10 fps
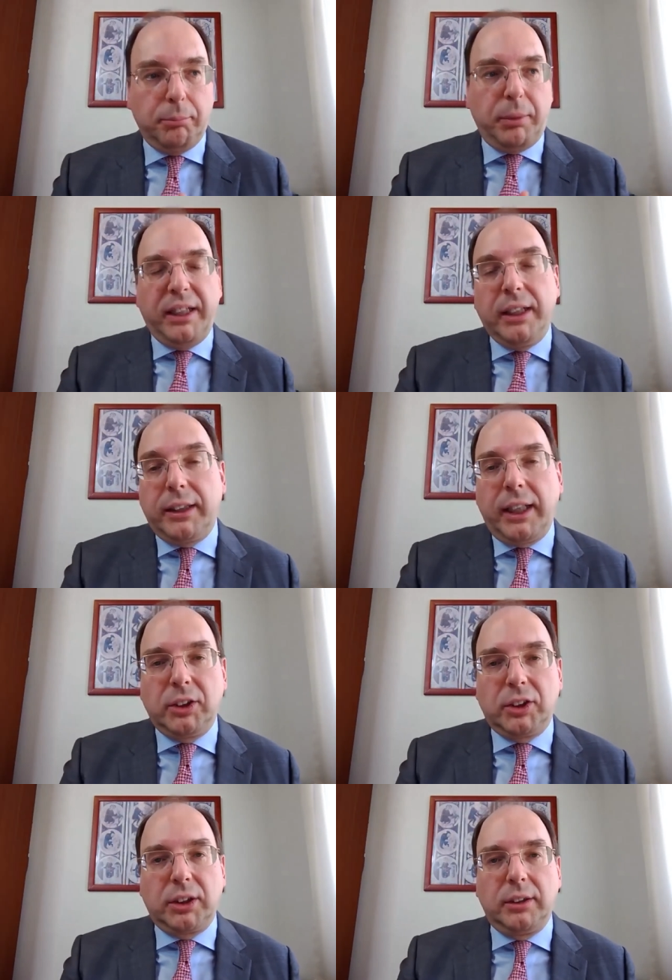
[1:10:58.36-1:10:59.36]
paying
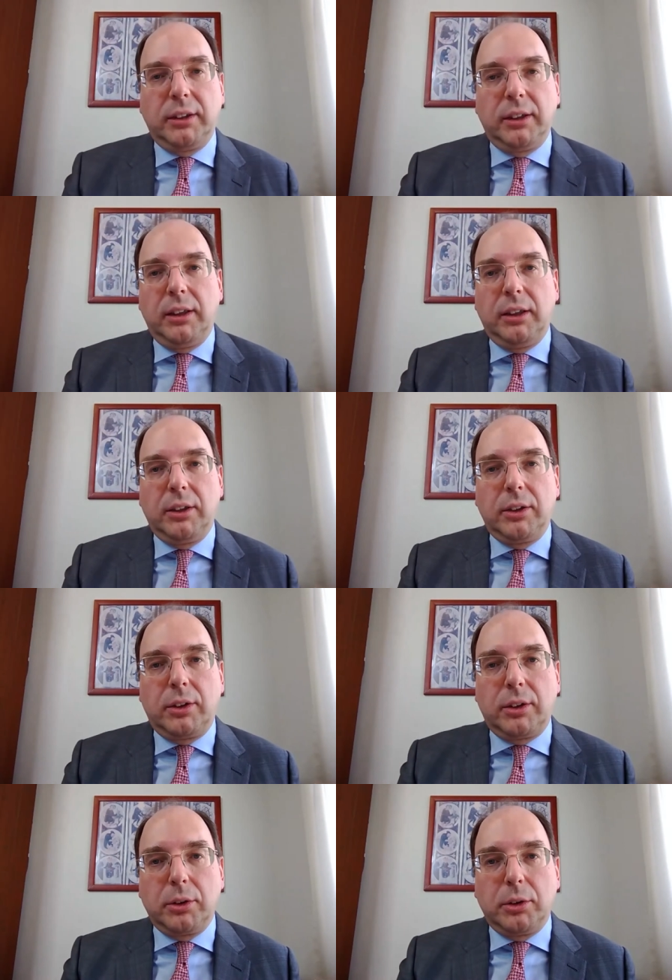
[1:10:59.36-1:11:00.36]
attention
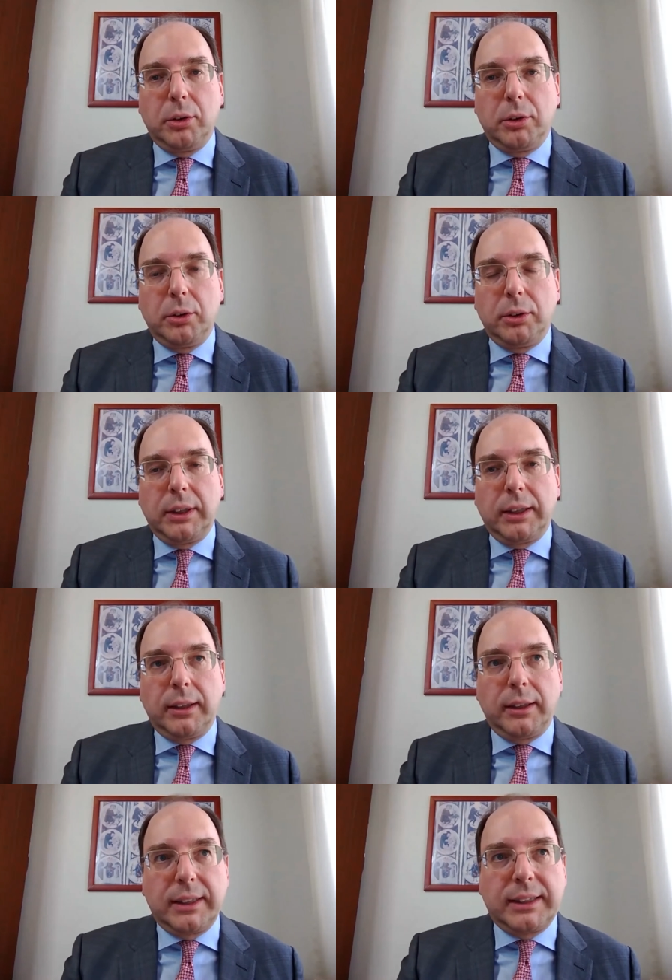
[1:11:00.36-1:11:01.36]
to
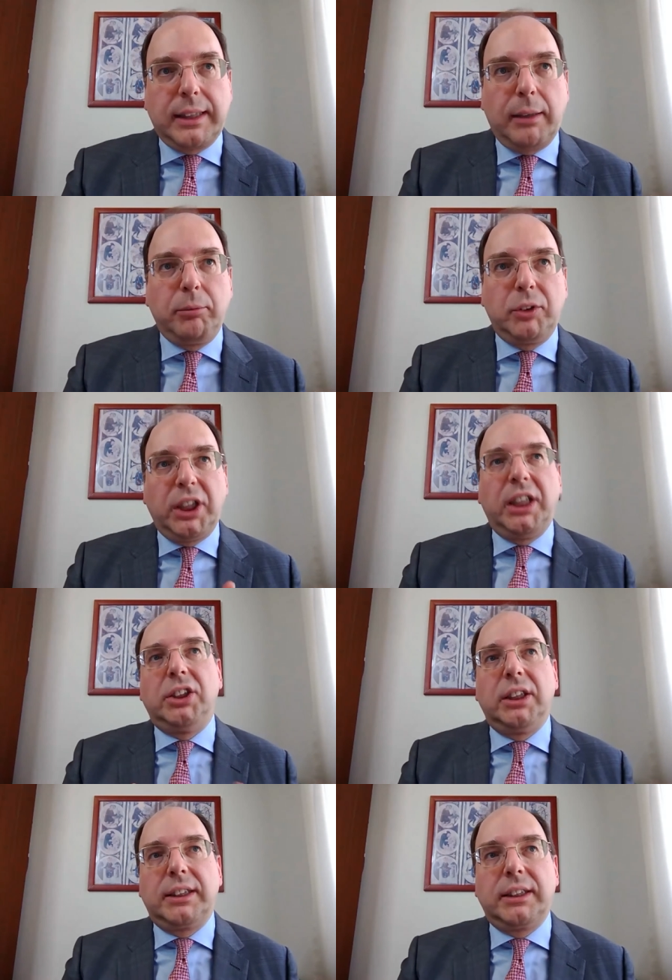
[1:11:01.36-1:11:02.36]
some
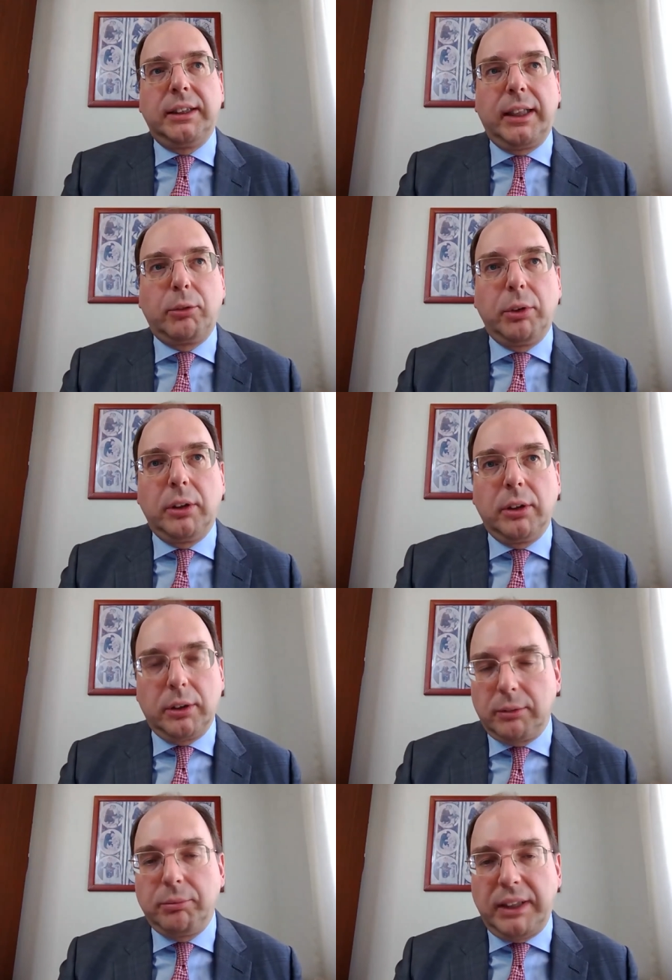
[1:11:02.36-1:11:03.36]
changes that will
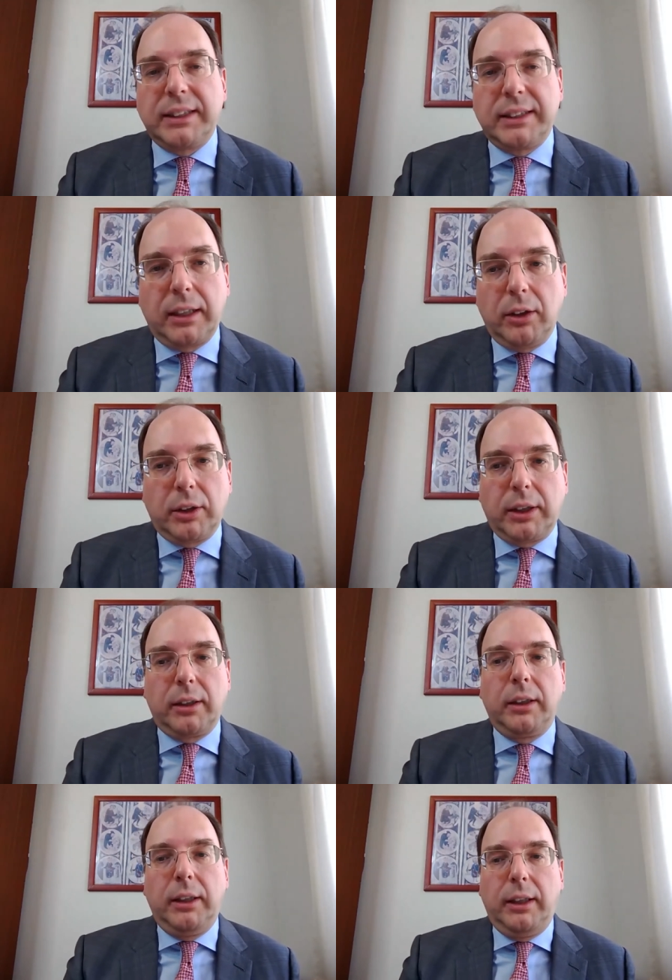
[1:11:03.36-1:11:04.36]
necessarily
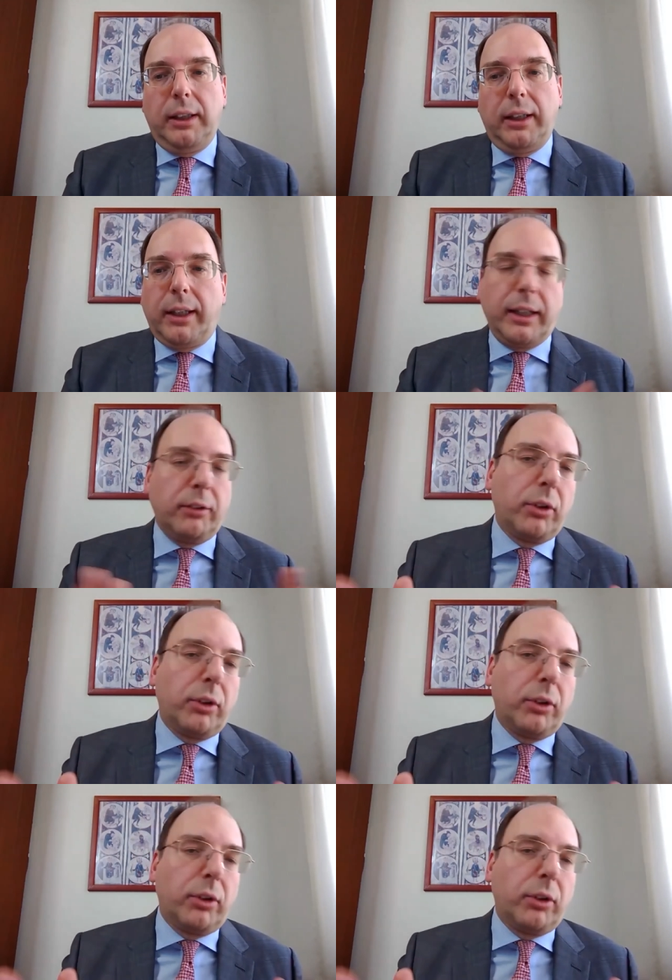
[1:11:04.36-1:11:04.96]
occur. I think,